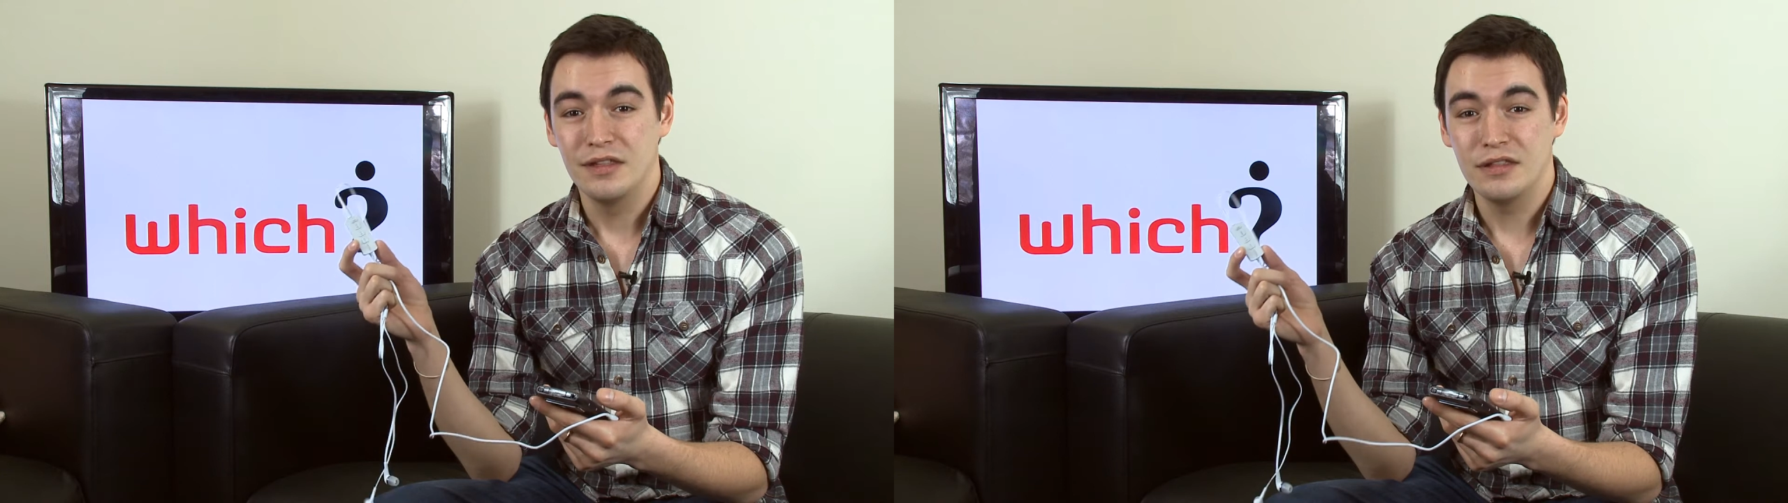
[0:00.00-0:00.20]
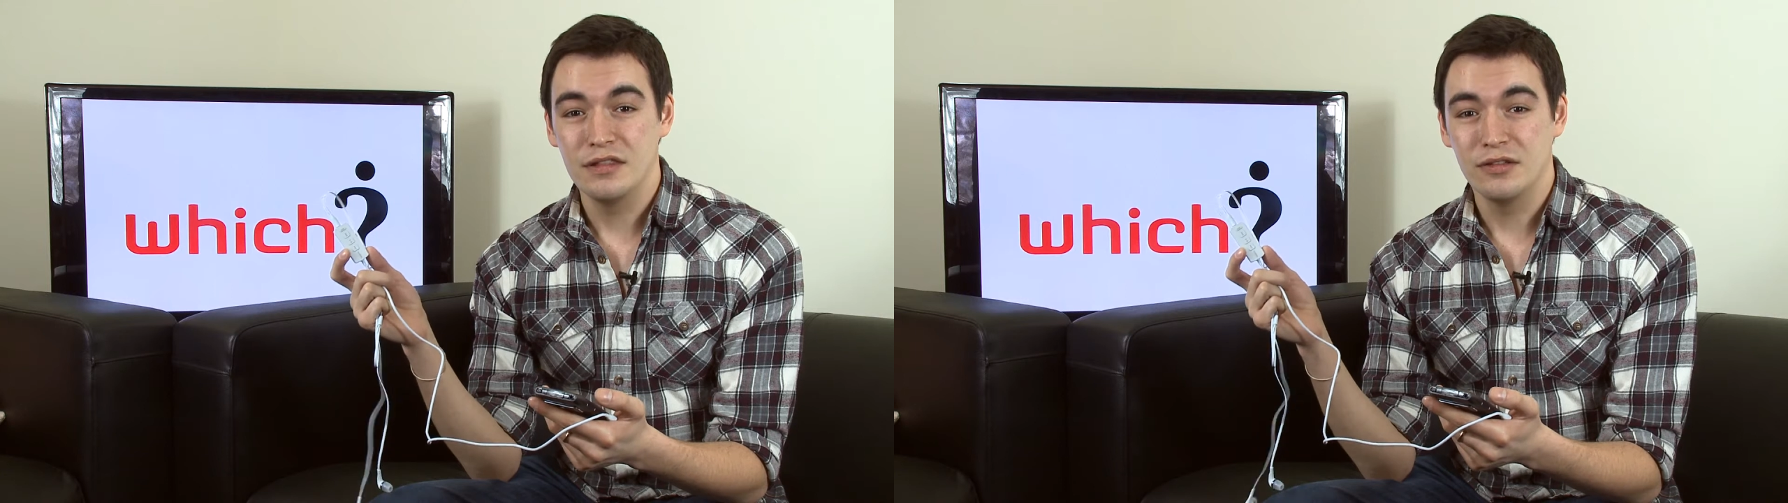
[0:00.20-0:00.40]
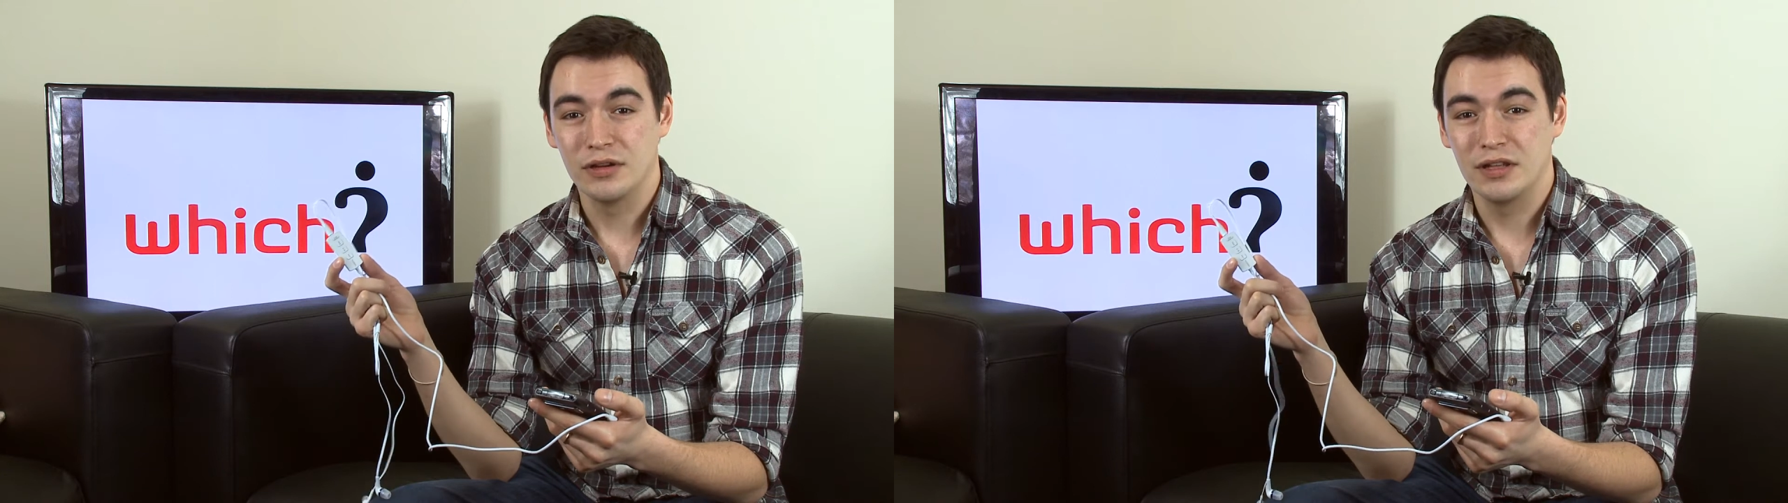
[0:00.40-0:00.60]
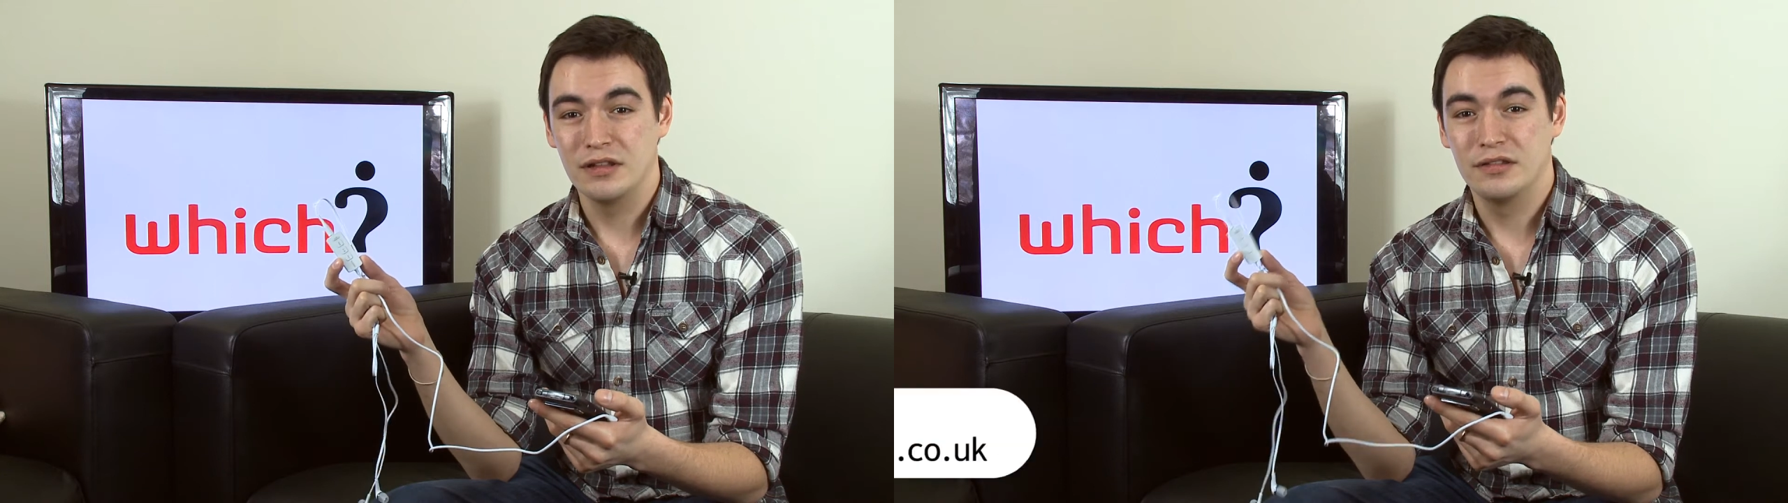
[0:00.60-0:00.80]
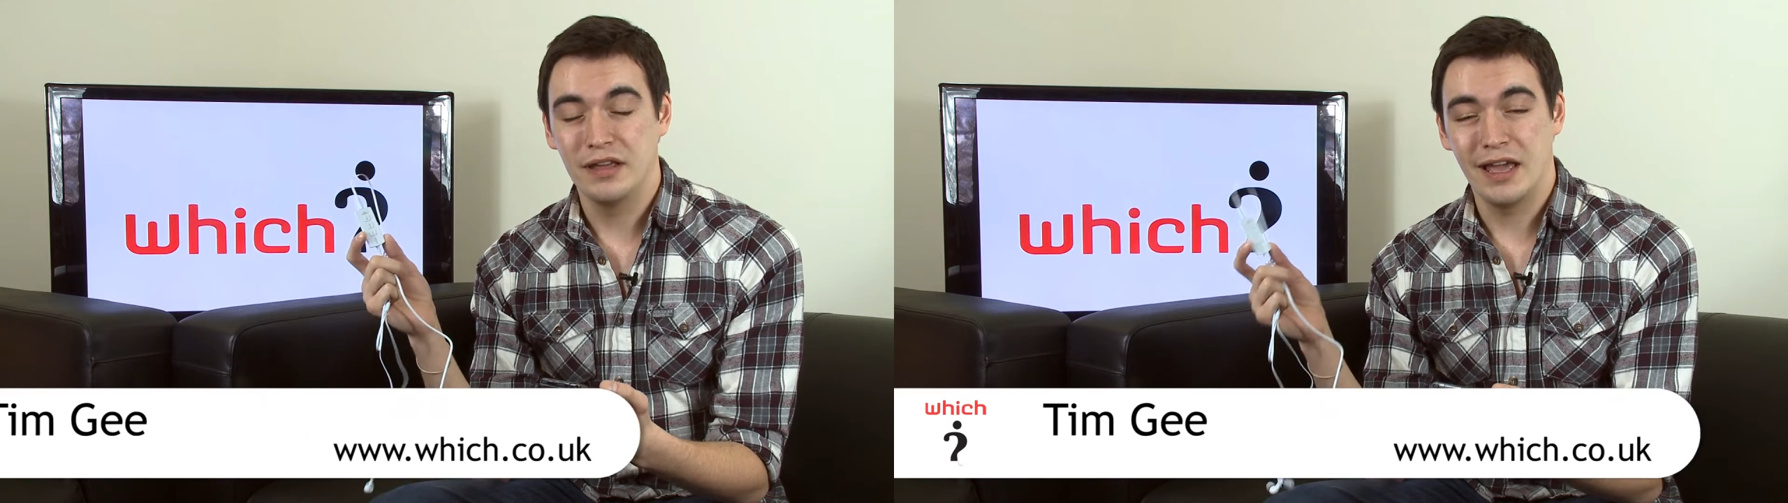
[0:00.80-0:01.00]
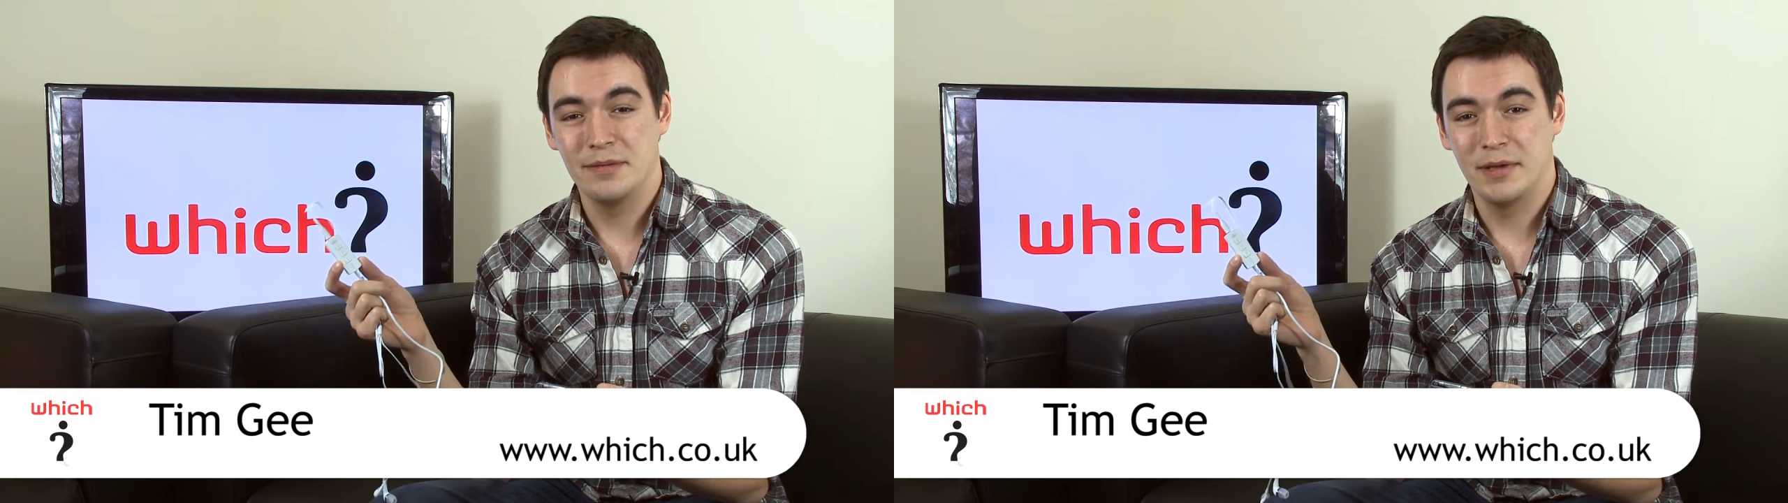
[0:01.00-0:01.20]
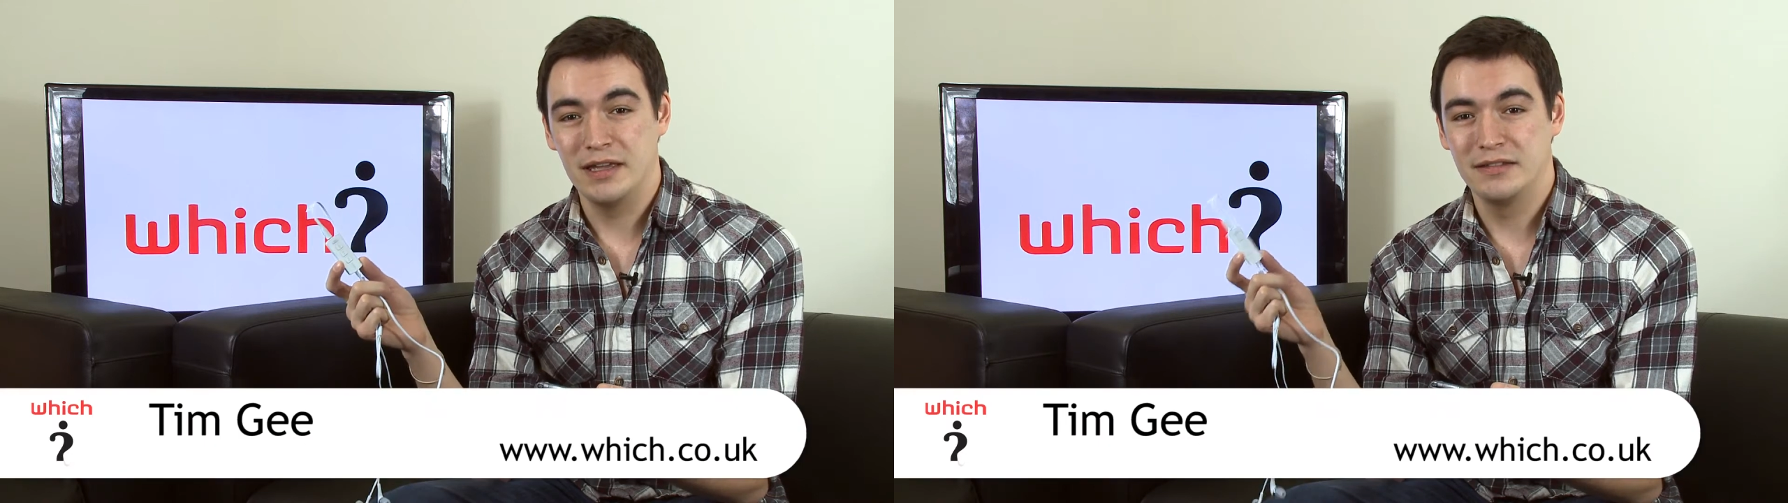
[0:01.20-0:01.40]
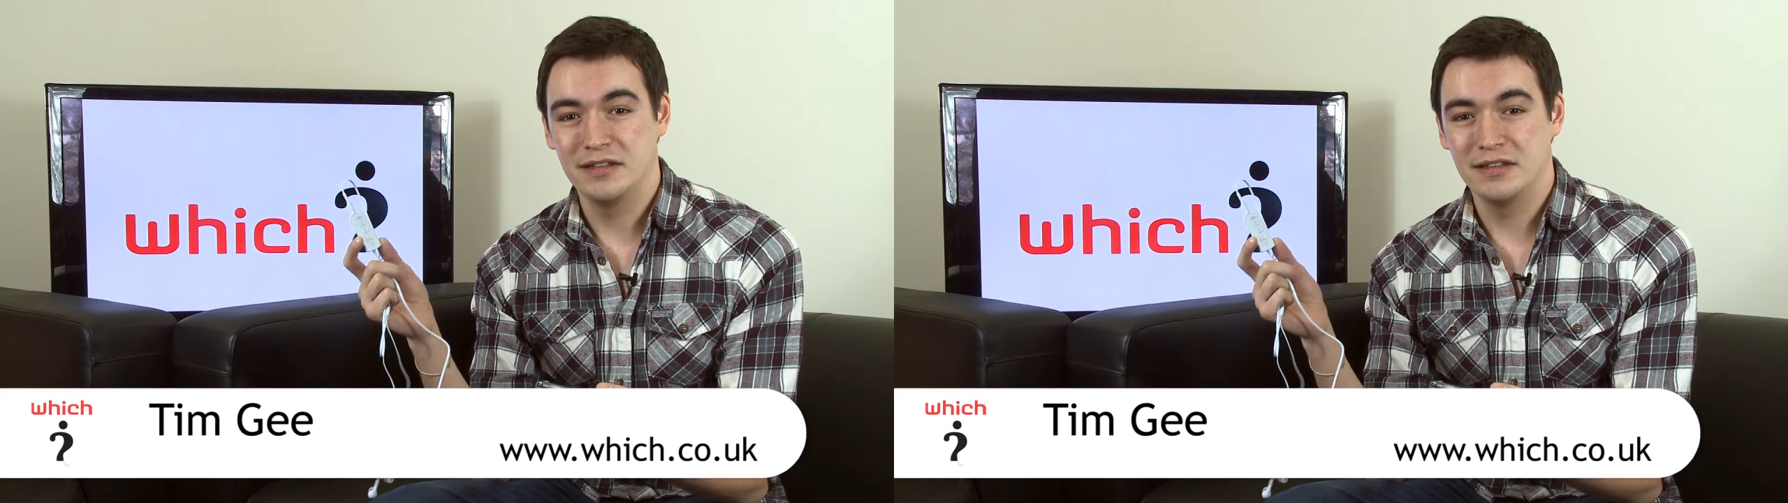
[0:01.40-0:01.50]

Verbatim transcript: This is Nokia's DAB